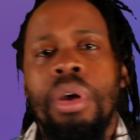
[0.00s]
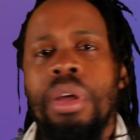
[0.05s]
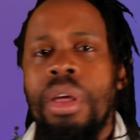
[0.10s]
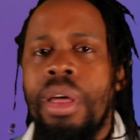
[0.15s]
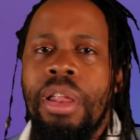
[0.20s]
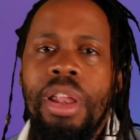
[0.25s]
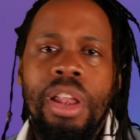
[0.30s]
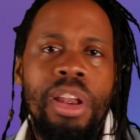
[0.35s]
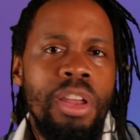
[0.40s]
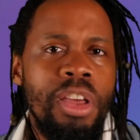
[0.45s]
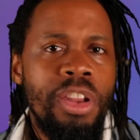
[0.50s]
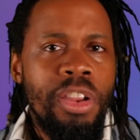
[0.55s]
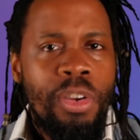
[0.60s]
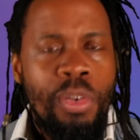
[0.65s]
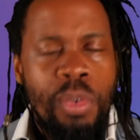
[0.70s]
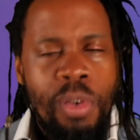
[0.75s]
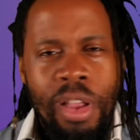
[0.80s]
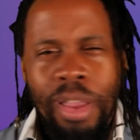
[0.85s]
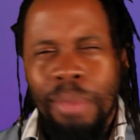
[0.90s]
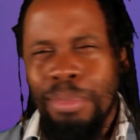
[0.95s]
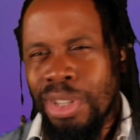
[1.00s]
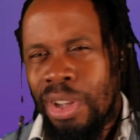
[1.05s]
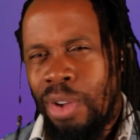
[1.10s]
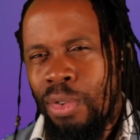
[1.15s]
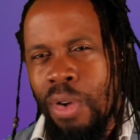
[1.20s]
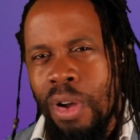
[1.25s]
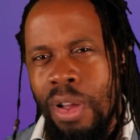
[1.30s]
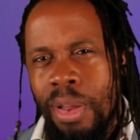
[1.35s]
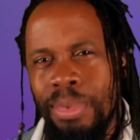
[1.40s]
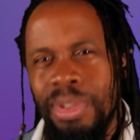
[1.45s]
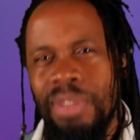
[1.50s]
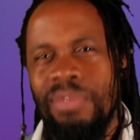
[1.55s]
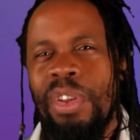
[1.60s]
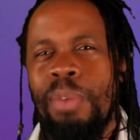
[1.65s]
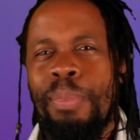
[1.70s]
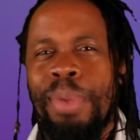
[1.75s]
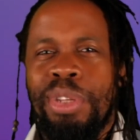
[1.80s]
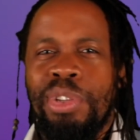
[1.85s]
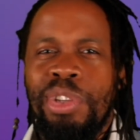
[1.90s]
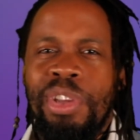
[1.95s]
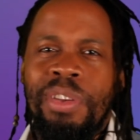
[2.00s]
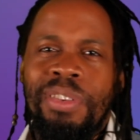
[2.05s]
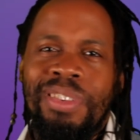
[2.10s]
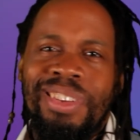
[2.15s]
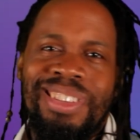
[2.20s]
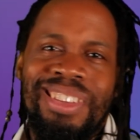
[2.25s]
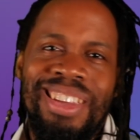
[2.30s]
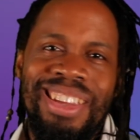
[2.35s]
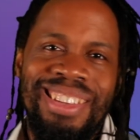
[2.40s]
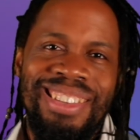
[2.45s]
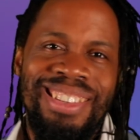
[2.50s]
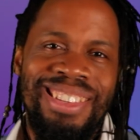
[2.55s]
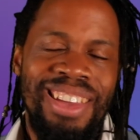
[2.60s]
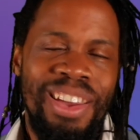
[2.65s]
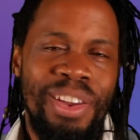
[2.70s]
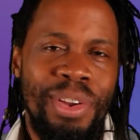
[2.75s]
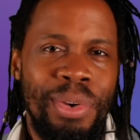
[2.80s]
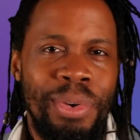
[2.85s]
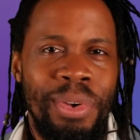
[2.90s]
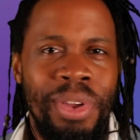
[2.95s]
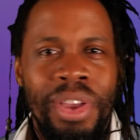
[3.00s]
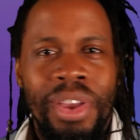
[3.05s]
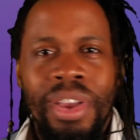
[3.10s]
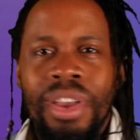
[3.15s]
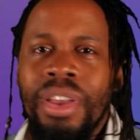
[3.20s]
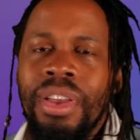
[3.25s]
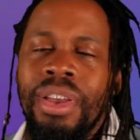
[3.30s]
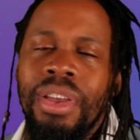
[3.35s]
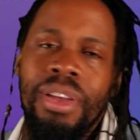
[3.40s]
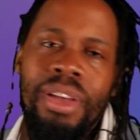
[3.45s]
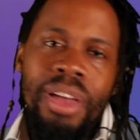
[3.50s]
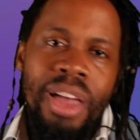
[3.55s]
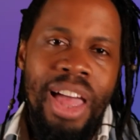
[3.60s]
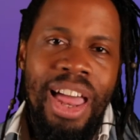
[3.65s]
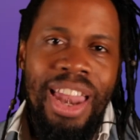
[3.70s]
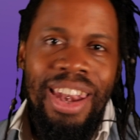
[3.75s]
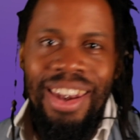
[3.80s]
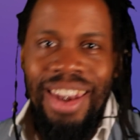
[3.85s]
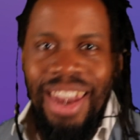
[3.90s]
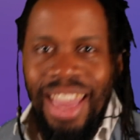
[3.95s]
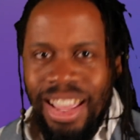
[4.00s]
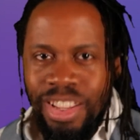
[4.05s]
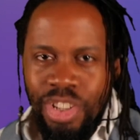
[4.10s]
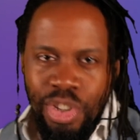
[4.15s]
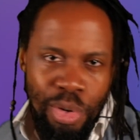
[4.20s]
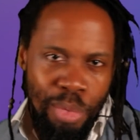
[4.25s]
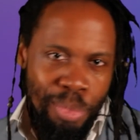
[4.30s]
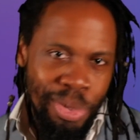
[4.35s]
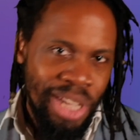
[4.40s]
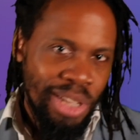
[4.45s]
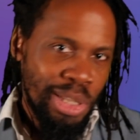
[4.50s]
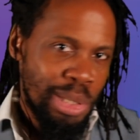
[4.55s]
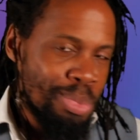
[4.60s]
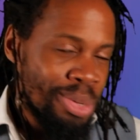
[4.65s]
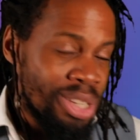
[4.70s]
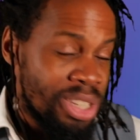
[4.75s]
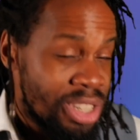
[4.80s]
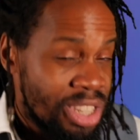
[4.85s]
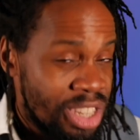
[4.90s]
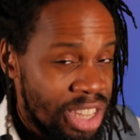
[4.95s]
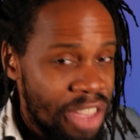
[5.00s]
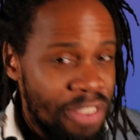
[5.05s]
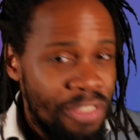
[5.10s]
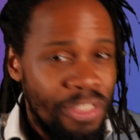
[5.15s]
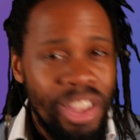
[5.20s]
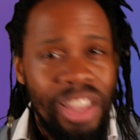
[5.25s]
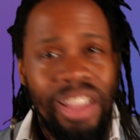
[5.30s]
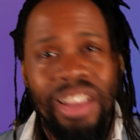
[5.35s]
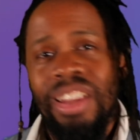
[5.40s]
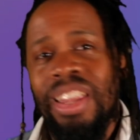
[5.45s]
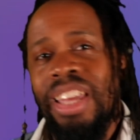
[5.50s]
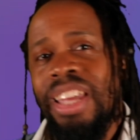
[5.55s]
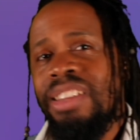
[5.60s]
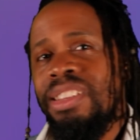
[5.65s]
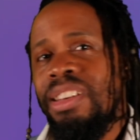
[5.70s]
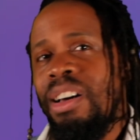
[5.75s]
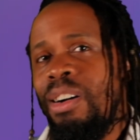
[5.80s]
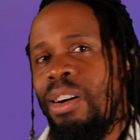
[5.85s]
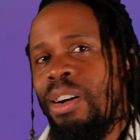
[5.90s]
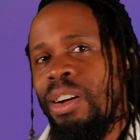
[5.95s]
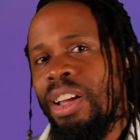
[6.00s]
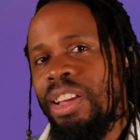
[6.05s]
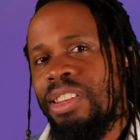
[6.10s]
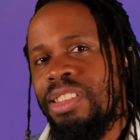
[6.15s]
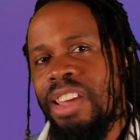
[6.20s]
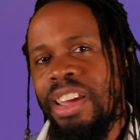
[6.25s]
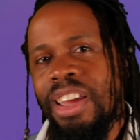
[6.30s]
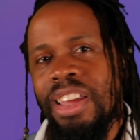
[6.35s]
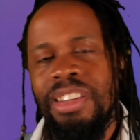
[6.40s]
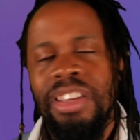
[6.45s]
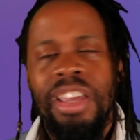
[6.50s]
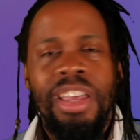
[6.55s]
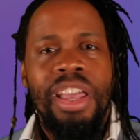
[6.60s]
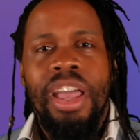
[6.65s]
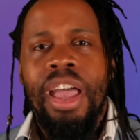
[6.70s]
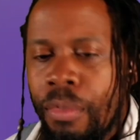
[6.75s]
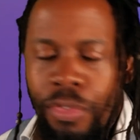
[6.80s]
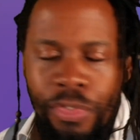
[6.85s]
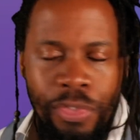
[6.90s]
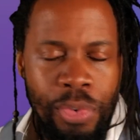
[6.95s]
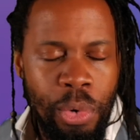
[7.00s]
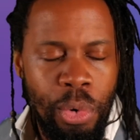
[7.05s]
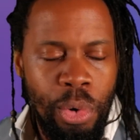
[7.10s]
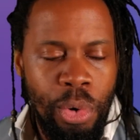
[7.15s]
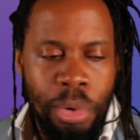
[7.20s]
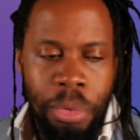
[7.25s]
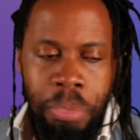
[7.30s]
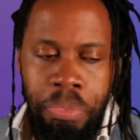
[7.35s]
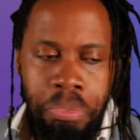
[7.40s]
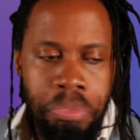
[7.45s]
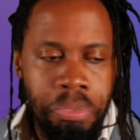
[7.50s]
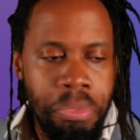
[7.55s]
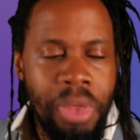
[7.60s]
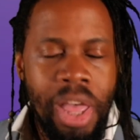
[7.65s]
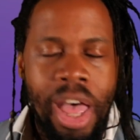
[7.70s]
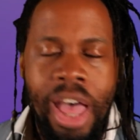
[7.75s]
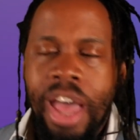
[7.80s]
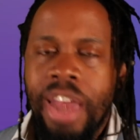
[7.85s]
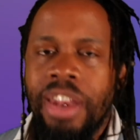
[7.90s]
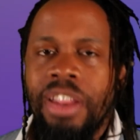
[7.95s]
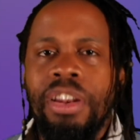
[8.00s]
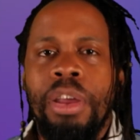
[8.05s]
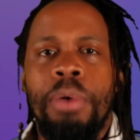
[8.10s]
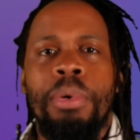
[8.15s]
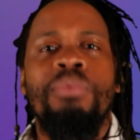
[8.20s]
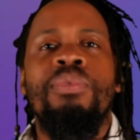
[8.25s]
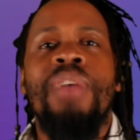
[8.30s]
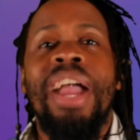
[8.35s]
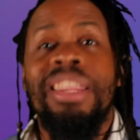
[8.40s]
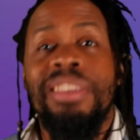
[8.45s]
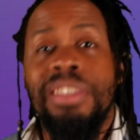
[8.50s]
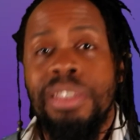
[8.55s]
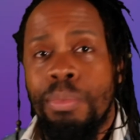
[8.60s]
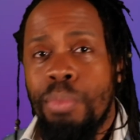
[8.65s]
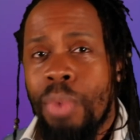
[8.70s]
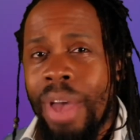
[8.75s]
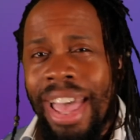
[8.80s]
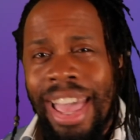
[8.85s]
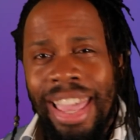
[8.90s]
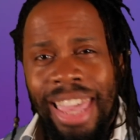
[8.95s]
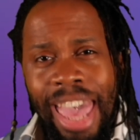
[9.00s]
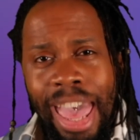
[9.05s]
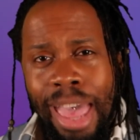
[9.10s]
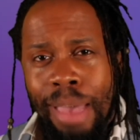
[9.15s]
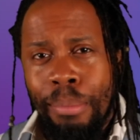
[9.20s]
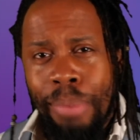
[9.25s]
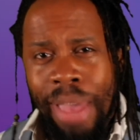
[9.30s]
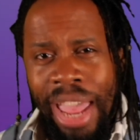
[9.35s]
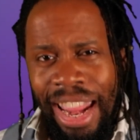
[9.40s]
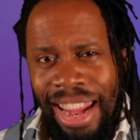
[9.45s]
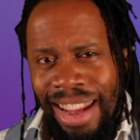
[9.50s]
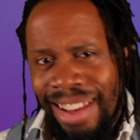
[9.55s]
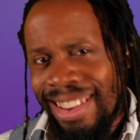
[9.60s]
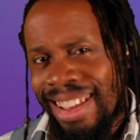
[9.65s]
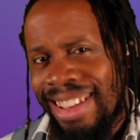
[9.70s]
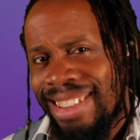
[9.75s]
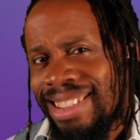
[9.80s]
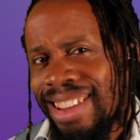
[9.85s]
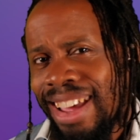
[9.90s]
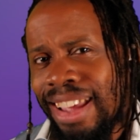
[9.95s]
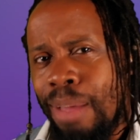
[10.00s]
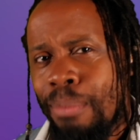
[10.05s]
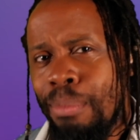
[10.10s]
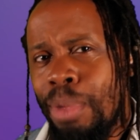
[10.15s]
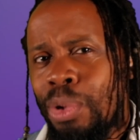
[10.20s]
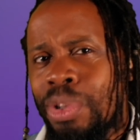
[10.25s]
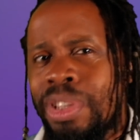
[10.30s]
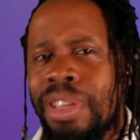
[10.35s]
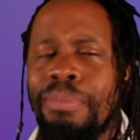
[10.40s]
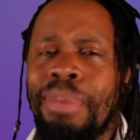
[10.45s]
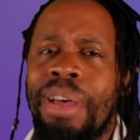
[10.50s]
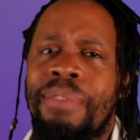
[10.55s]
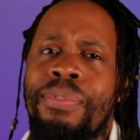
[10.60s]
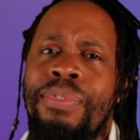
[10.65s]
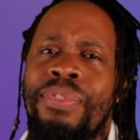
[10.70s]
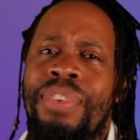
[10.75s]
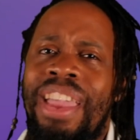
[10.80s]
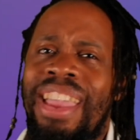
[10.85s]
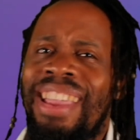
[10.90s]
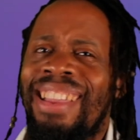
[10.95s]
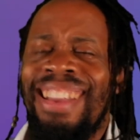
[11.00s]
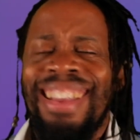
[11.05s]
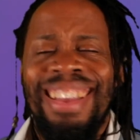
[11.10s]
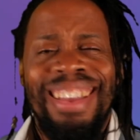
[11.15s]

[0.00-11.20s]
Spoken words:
A lot of crimes are crimes of opportunity, so unless you're being specifically targeted for, a ransomware campaign that's like a multi-month thing,